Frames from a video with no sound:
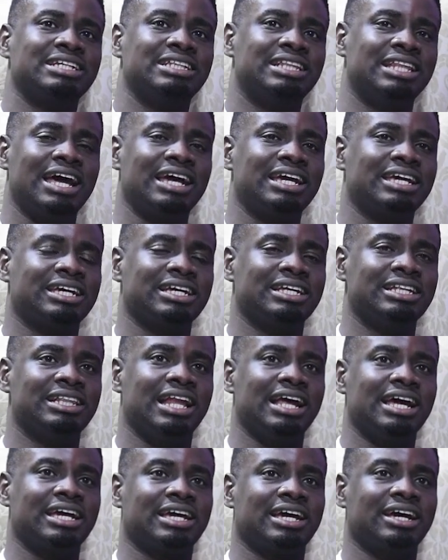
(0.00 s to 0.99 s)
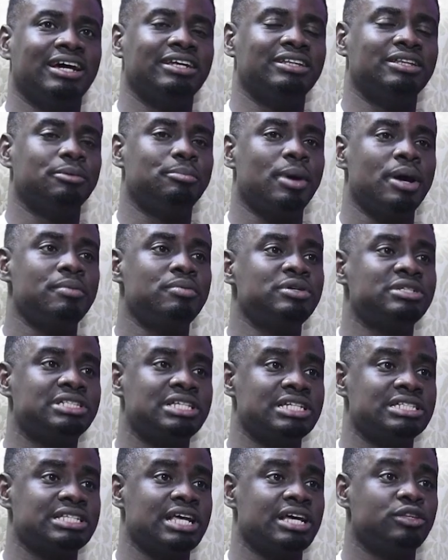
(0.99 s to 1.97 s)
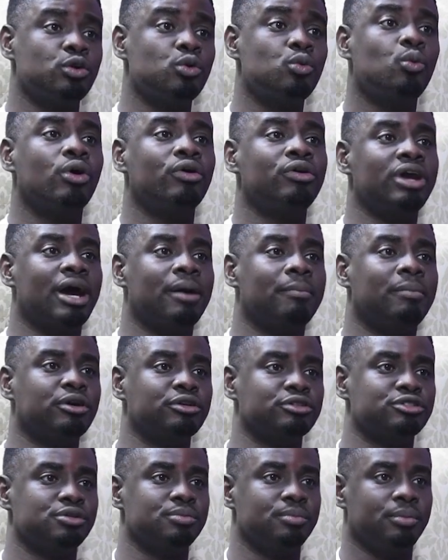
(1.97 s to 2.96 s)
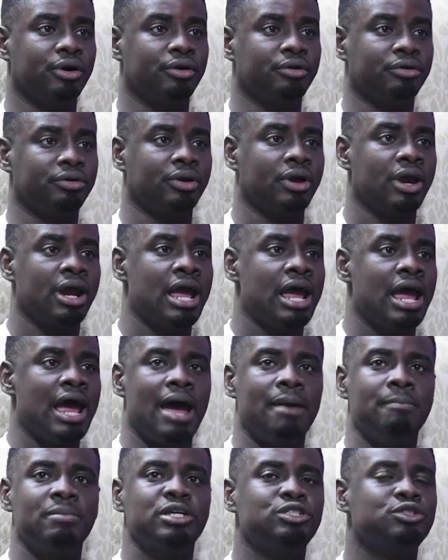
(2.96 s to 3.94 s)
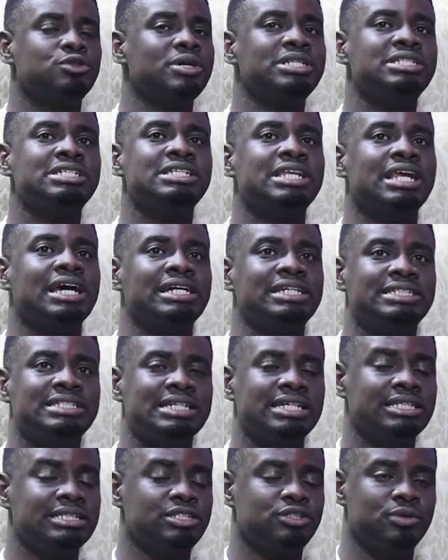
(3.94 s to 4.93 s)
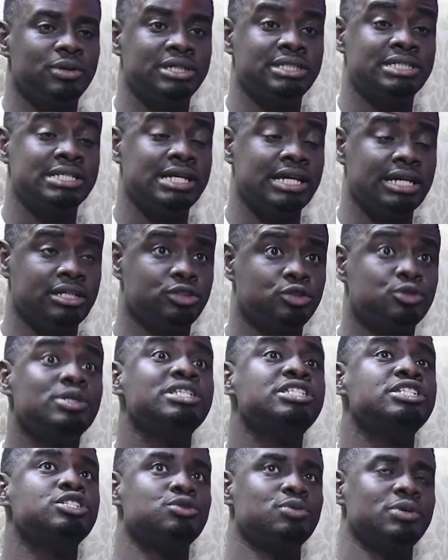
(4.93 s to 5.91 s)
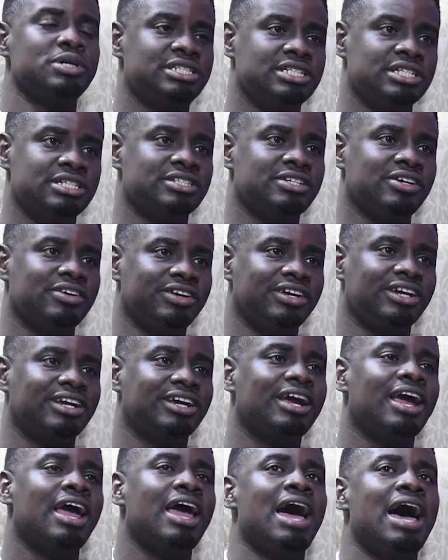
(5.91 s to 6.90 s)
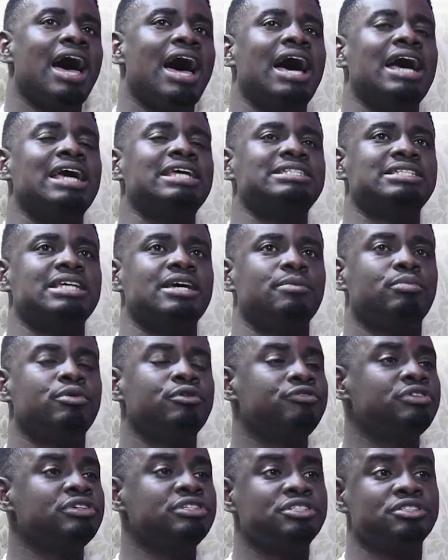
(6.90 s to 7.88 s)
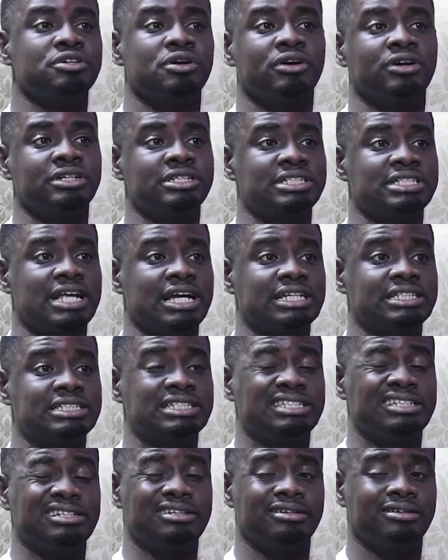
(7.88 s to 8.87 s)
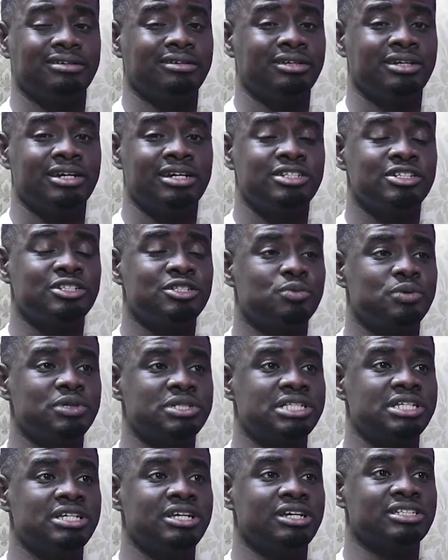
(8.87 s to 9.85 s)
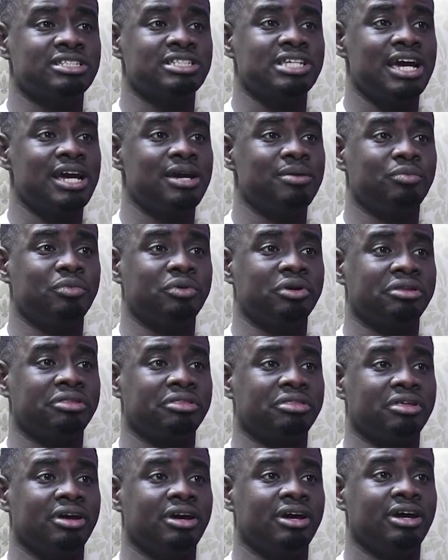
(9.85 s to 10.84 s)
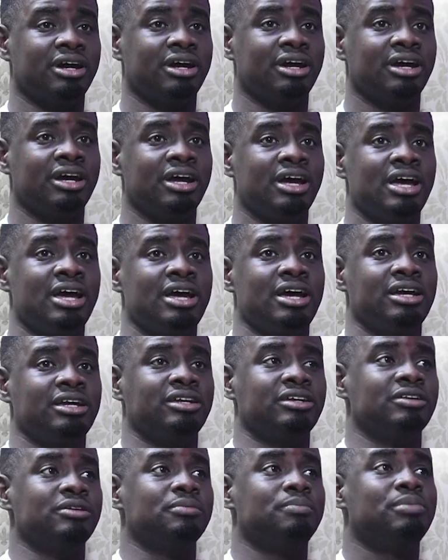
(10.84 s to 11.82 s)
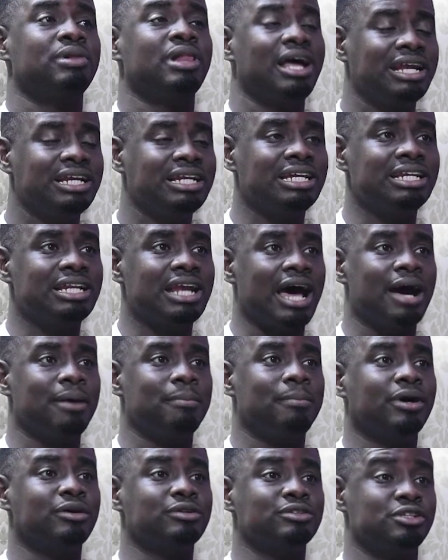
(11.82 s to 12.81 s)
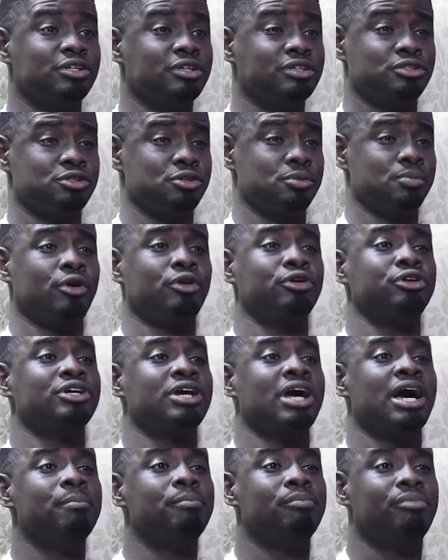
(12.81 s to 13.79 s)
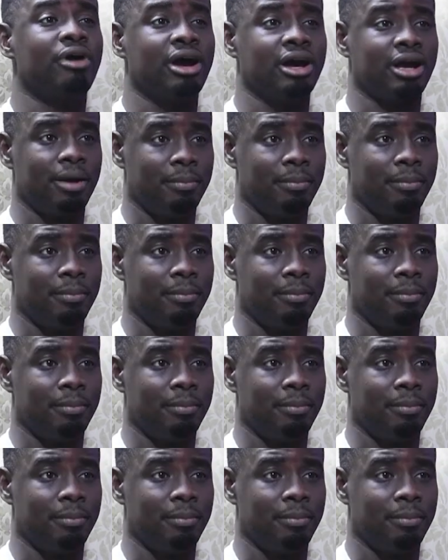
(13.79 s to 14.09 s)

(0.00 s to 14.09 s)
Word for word: like like uh, the Bible says that don't worry about tomorrow. Mm. I mean, 2019, 20, 2020, sorry, mm-hmm. has um, proven to us that you know you're just wasting your time with uh, you know planning about the tomorrow you can't brag